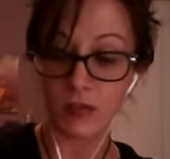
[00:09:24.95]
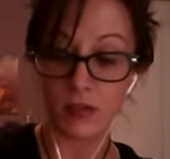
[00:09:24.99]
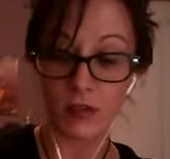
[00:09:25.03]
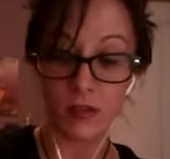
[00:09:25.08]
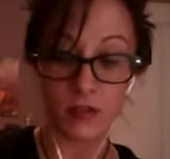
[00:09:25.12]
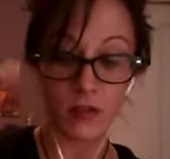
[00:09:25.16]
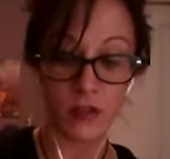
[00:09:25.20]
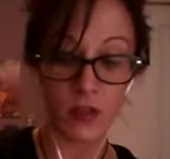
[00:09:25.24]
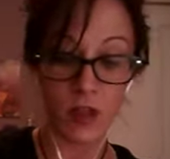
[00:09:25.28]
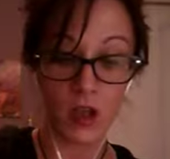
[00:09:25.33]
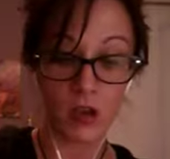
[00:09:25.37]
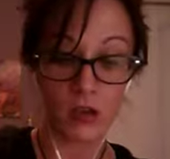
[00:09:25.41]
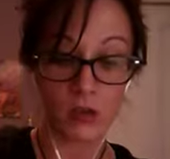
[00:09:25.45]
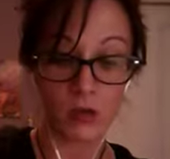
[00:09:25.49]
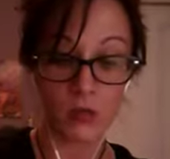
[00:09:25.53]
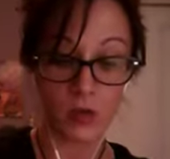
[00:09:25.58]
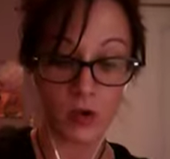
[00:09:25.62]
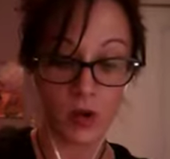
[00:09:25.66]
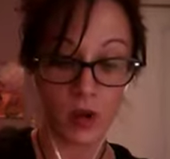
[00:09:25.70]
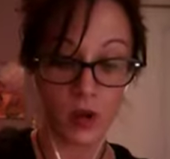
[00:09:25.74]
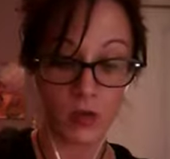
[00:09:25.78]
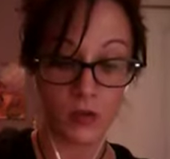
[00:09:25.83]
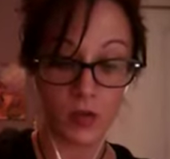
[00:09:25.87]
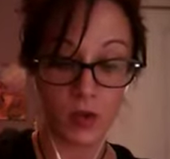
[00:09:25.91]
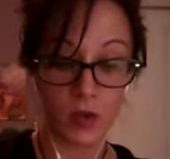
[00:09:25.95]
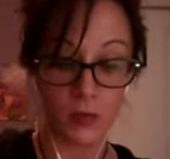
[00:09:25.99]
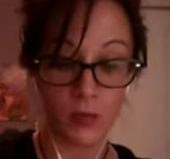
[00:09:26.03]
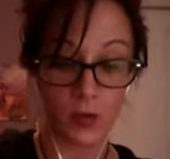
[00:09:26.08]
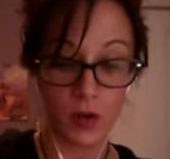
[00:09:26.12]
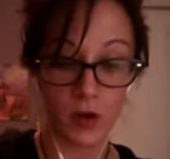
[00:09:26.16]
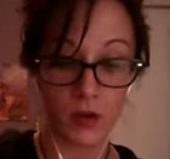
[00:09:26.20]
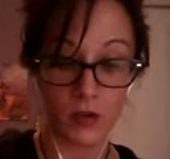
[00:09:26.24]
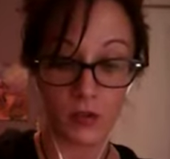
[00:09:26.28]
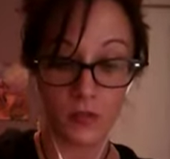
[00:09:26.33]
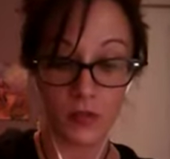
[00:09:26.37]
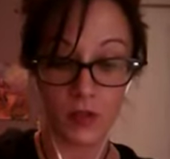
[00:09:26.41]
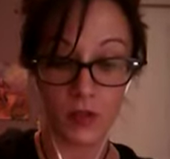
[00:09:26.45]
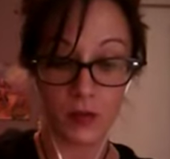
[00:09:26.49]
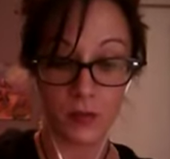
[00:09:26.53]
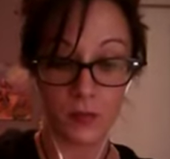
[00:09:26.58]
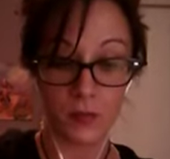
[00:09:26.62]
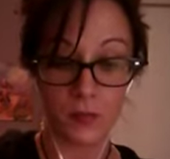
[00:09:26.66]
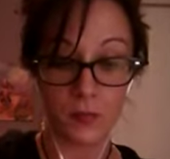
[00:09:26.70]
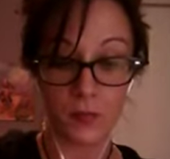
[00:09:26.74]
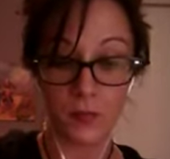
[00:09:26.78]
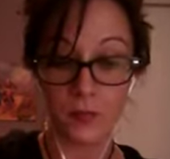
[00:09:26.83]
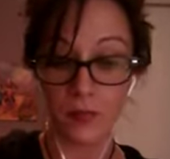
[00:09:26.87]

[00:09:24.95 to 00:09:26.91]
There's a lot going on with your person.